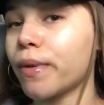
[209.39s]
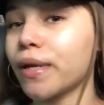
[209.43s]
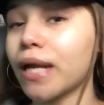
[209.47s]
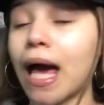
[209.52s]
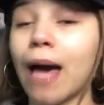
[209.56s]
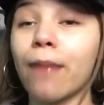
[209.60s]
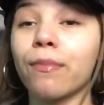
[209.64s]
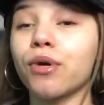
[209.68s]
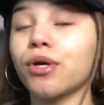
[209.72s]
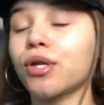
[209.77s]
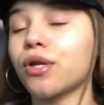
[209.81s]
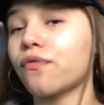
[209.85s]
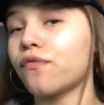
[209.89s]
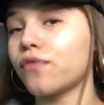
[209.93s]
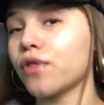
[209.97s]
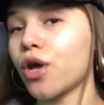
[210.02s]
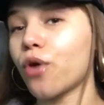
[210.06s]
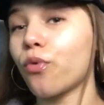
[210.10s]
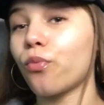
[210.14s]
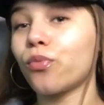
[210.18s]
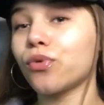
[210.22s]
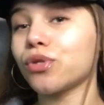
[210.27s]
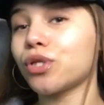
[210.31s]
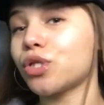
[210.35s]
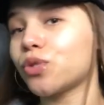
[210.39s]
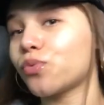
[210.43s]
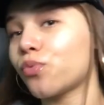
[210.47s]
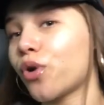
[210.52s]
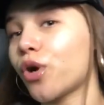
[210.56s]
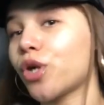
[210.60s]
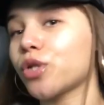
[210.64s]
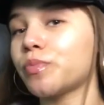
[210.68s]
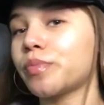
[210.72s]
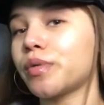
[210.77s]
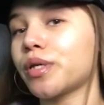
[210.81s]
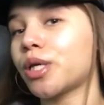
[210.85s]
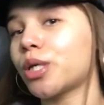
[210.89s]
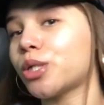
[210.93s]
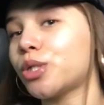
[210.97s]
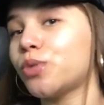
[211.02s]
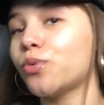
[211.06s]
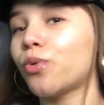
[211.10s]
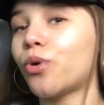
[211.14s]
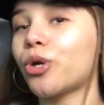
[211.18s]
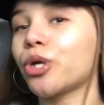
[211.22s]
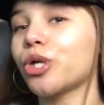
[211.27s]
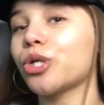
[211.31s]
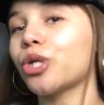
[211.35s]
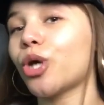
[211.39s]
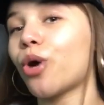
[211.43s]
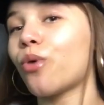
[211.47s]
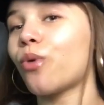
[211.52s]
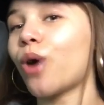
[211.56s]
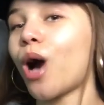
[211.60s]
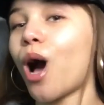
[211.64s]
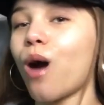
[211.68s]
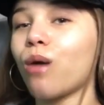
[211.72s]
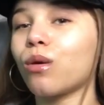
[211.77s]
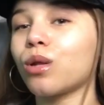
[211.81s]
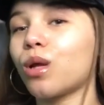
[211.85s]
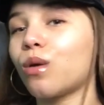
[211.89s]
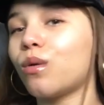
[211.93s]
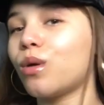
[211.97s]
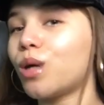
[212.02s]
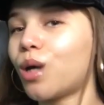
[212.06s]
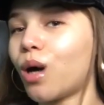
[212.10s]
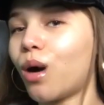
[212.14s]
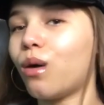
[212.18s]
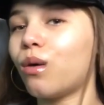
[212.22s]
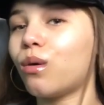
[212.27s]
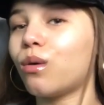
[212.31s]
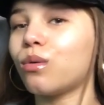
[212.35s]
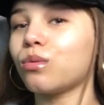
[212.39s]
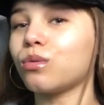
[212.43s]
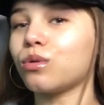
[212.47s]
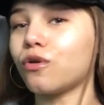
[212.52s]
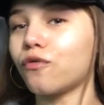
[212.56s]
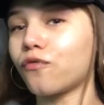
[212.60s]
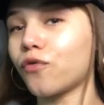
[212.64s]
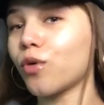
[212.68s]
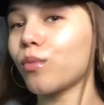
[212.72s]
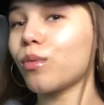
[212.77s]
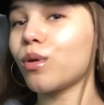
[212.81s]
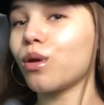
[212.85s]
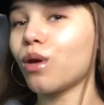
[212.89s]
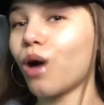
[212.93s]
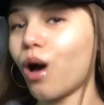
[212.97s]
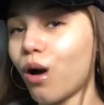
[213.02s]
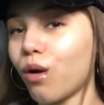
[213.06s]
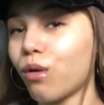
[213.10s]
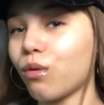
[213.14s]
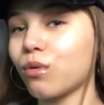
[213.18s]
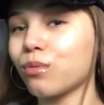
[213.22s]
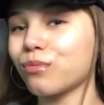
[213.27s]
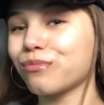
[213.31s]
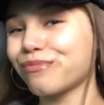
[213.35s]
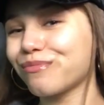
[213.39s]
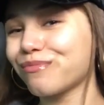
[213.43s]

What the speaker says: But I'm going to flow with these words because you already know how Chloe go. You feel me? Oh.